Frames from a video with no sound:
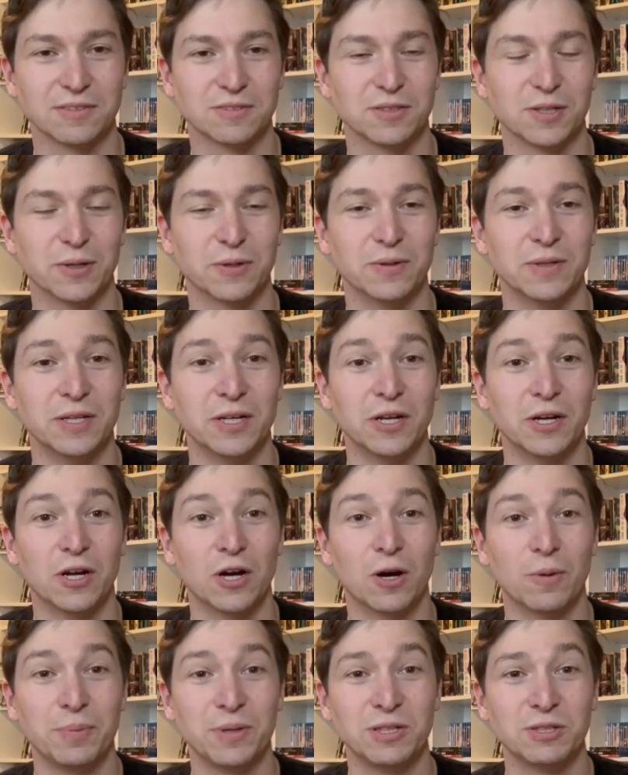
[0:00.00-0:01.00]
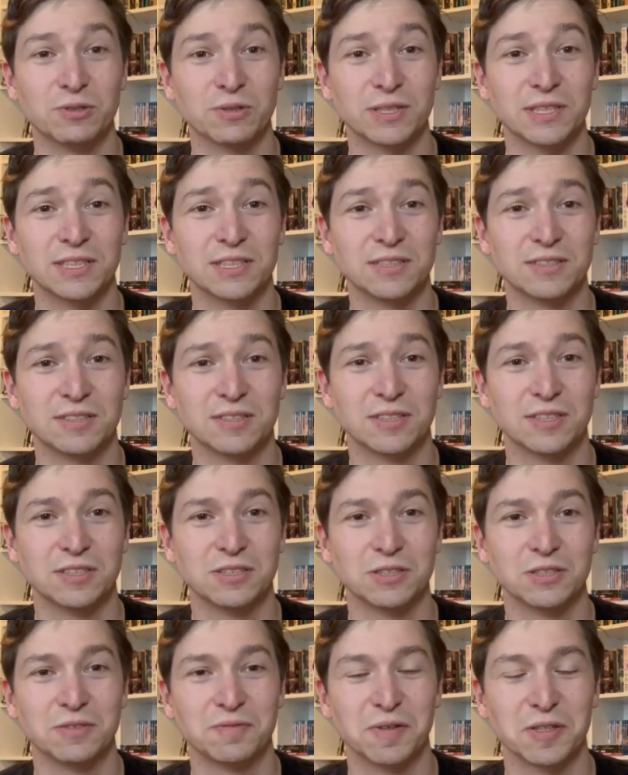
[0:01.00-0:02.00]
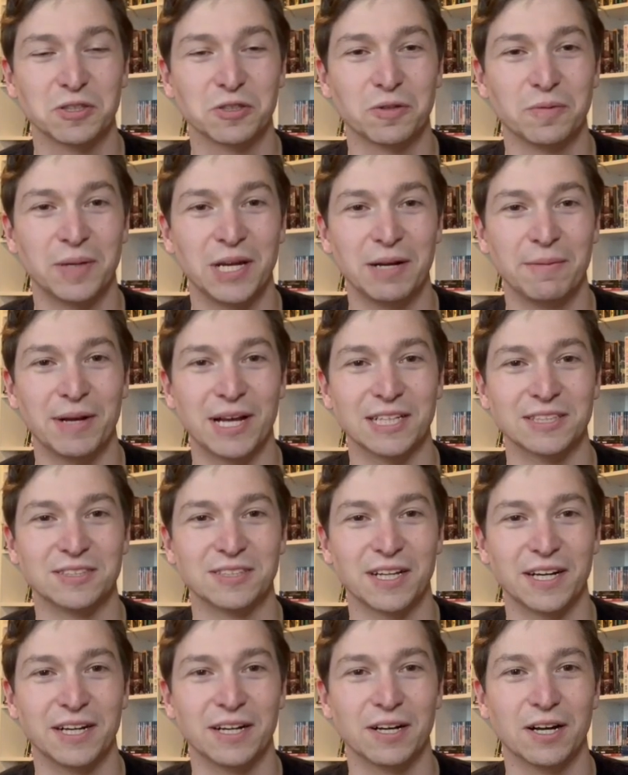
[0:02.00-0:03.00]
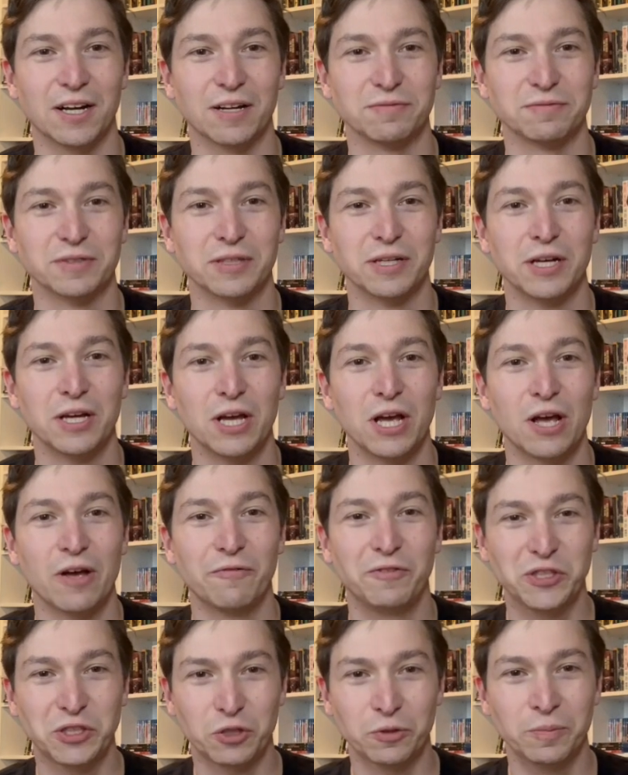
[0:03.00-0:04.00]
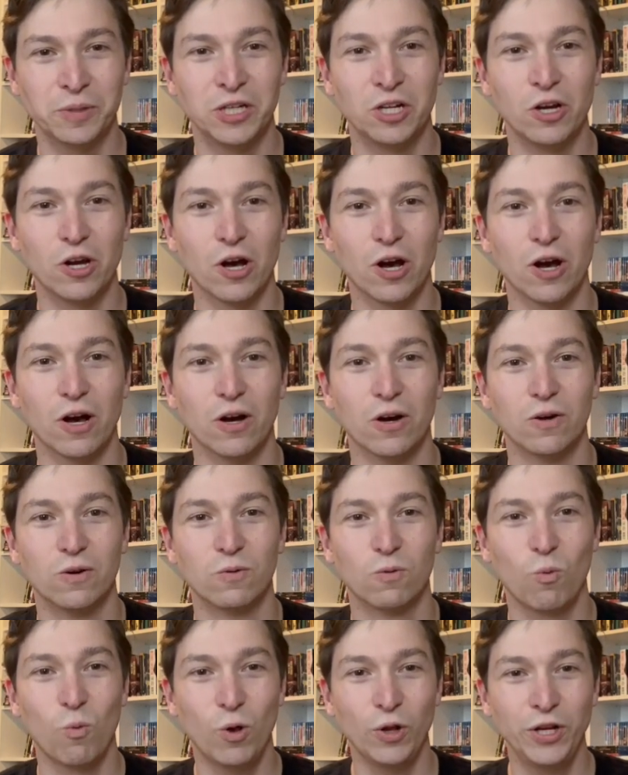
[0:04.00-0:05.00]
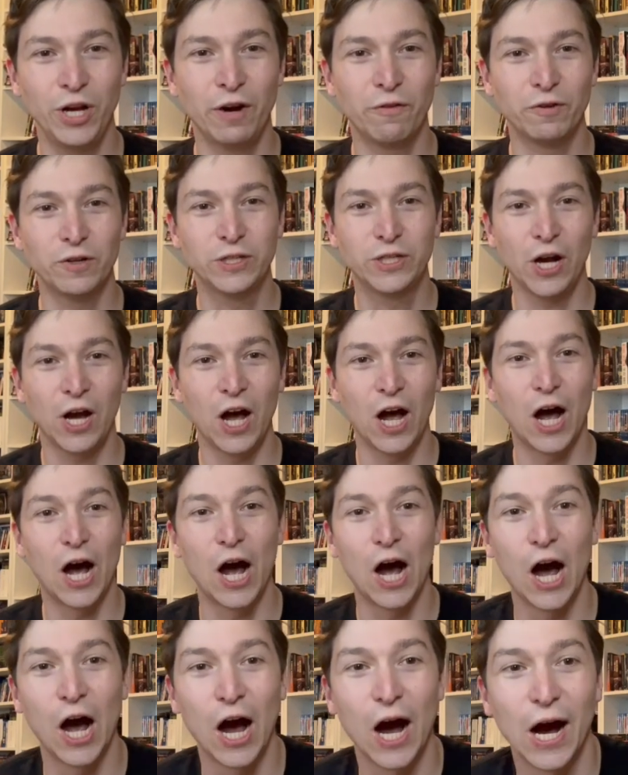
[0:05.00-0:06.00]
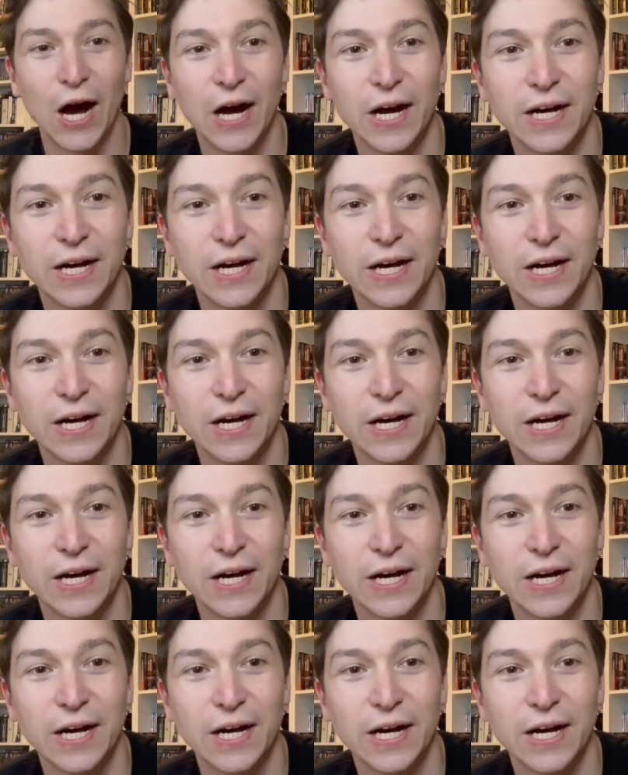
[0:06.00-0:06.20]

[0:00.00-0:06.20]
So hope you enjoyed this. This is Physical Media Man signing off. Physical Media will never die.